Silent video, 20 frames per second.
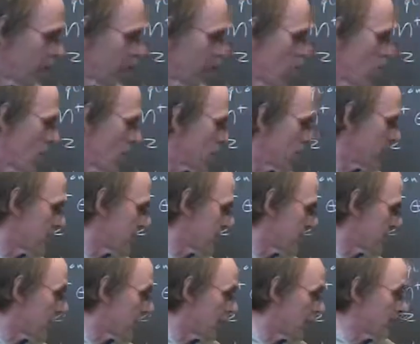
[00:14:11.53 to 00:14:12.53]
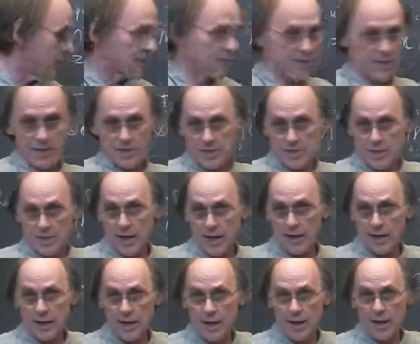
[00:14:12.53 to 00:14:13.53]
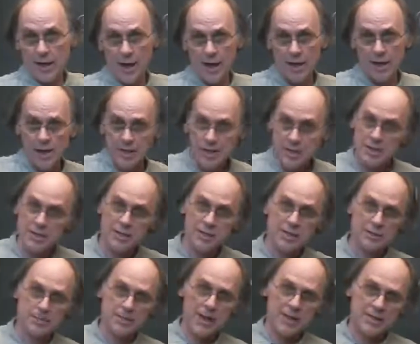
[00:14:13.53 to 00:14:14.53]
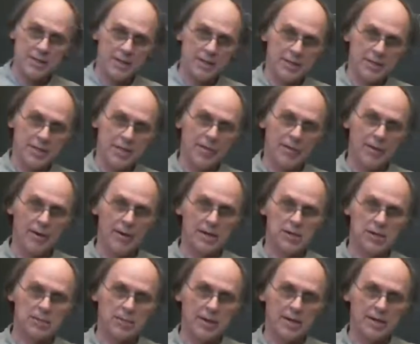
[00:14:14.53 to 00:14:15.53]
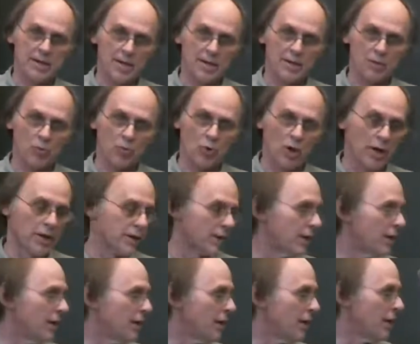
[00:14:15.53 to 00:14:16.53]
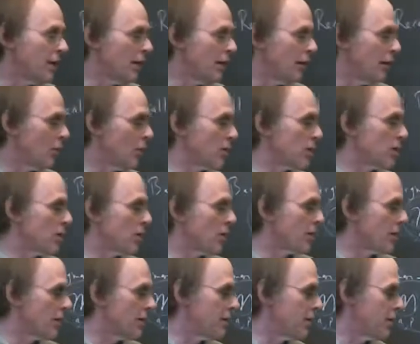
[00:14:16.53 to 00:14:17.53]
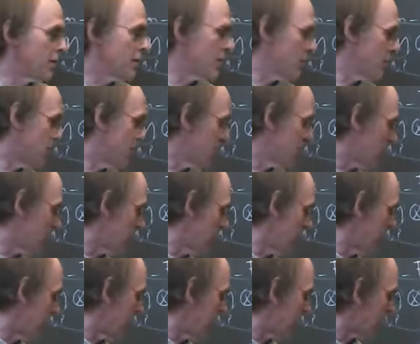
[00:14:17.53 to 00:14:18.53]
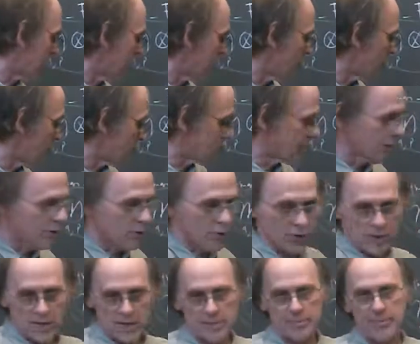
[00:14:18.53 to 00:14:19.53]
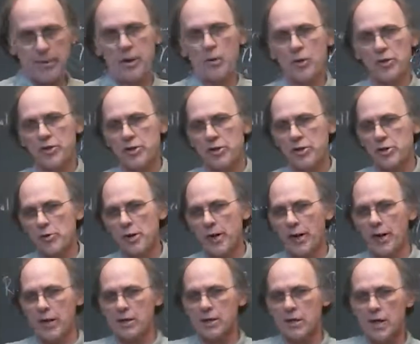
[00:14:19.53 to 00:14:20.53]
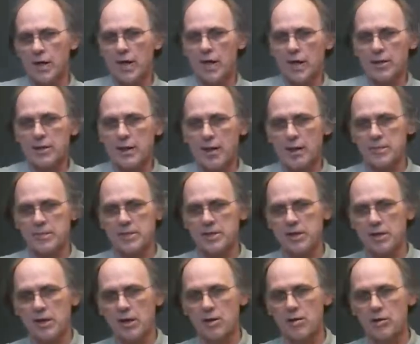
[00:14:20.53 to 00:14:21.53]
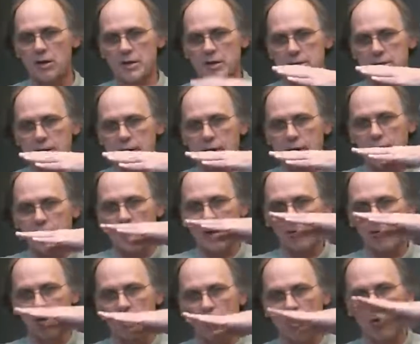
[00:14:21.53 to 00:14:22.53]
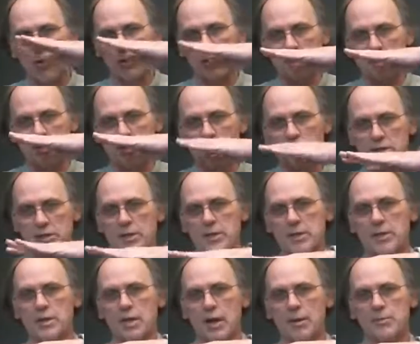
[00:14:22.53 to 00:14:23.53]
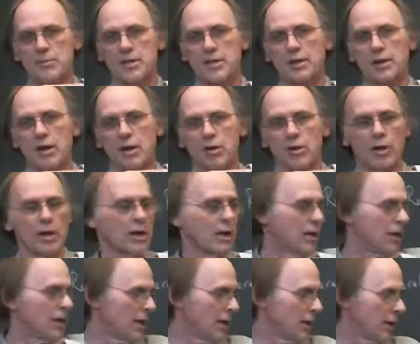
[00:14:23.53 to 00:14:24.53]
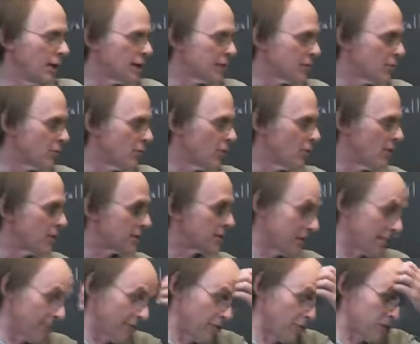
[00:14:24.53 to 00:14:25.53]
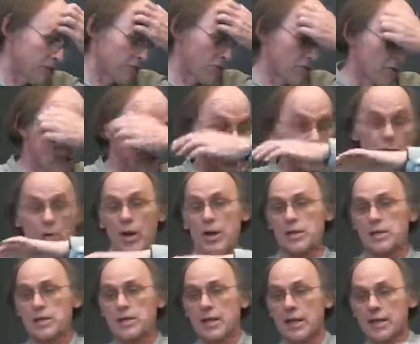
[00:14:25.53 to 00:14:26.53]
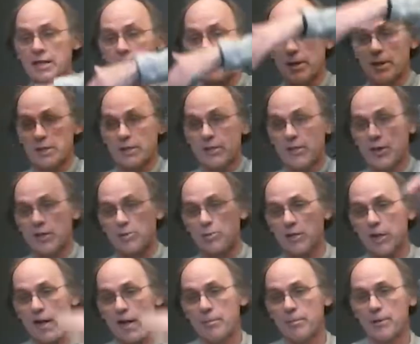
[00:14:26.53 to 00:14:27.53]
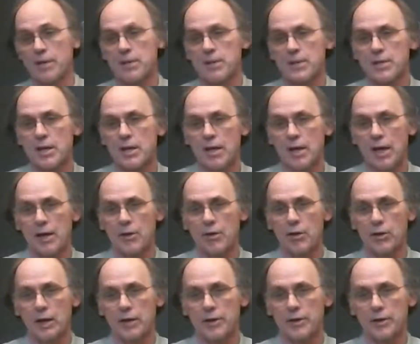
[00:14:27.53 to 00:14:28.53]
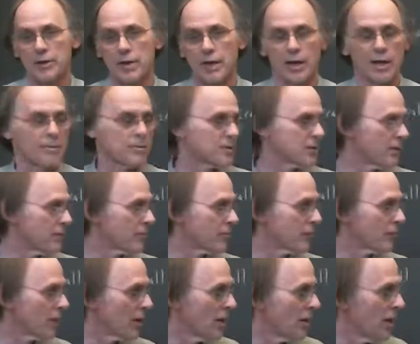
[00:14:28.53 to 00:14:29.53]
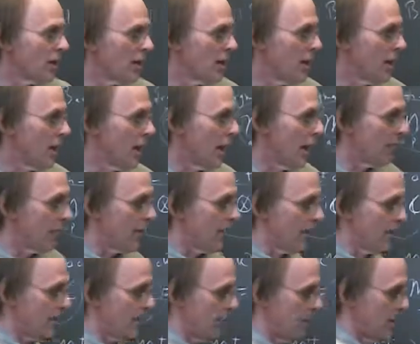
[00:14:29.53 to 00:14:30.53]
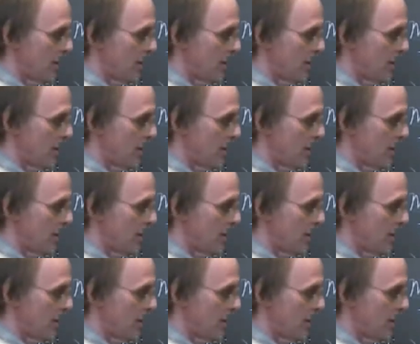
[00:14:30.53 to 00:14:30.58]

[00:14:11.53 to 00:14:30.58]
you want to describe this state, the space, this infinite space H1, what you want to do is you can characterize solutions by what they're doing at time 0, because if you know what the solution is at time 0, it's a first order equation that specifies what happens at all later times. And then